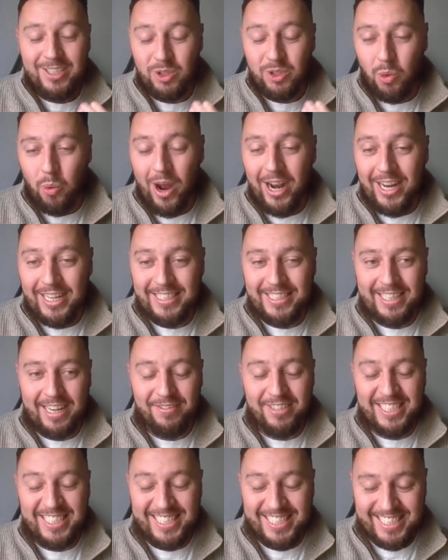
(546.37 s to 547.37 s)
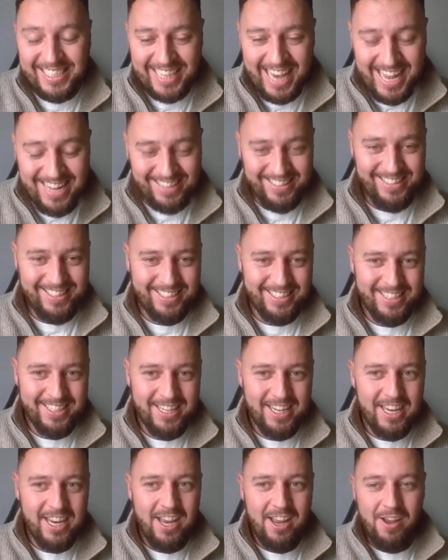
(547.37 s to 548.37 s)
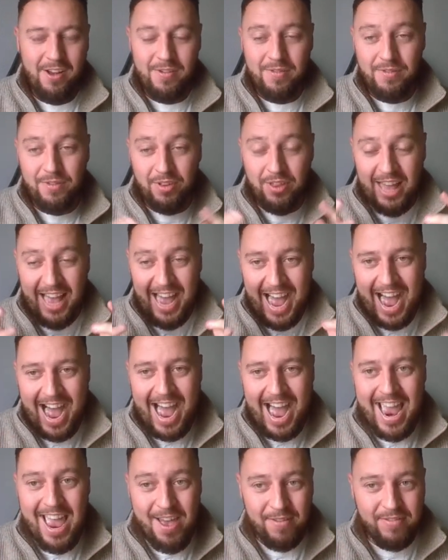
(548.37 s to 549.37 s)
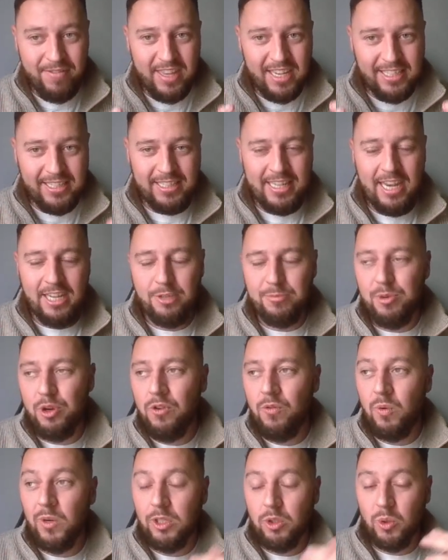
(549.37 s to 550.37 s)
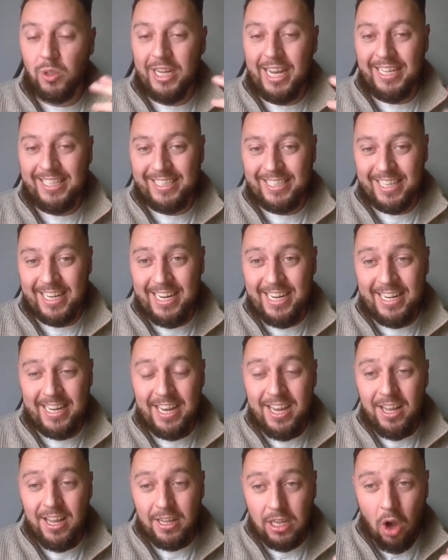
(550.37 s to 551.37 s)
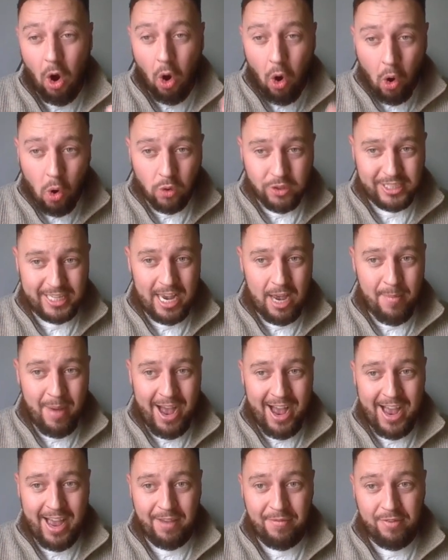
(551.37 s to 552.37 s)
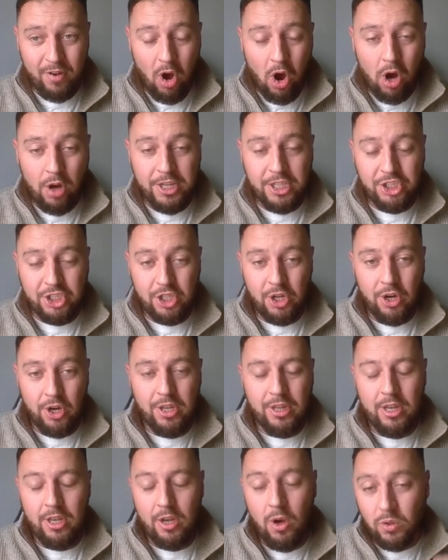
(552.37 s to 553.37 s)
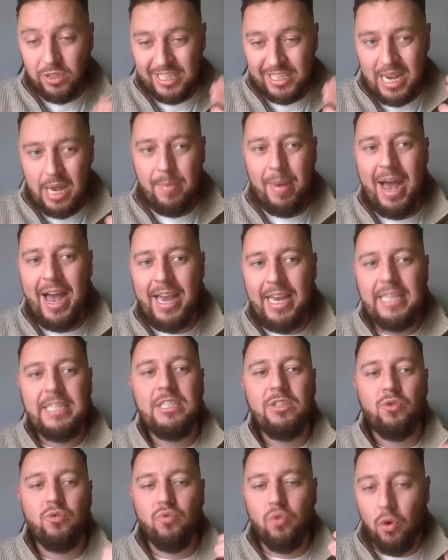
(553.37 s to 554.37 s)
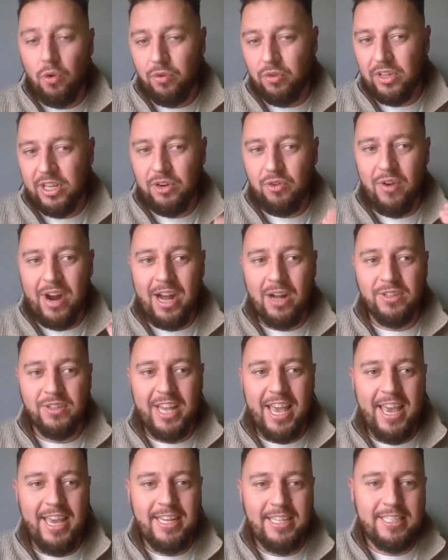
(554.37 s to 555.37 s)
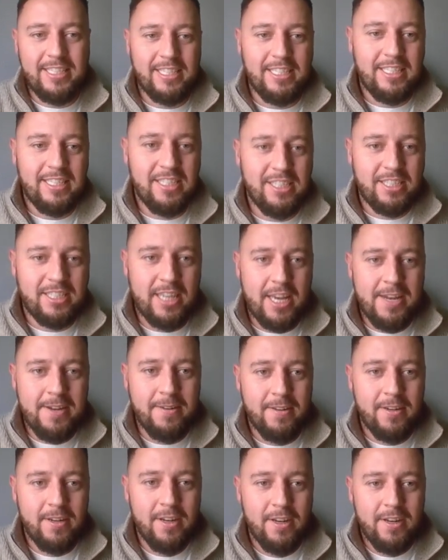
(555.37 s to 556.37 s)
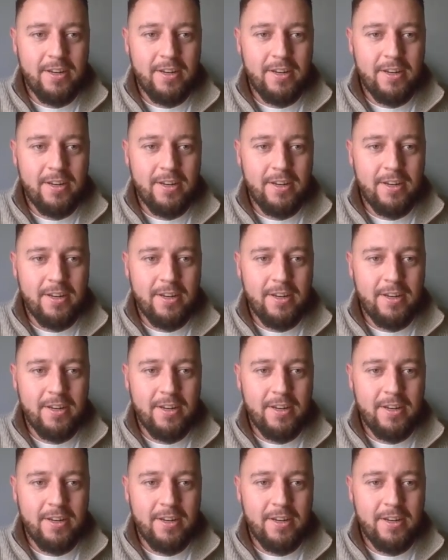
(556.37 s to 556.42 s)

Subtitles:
27 cents for the height of this next move, which would exceed the all-time high for Onyx coin. The all-time high is roughly around 18 cents.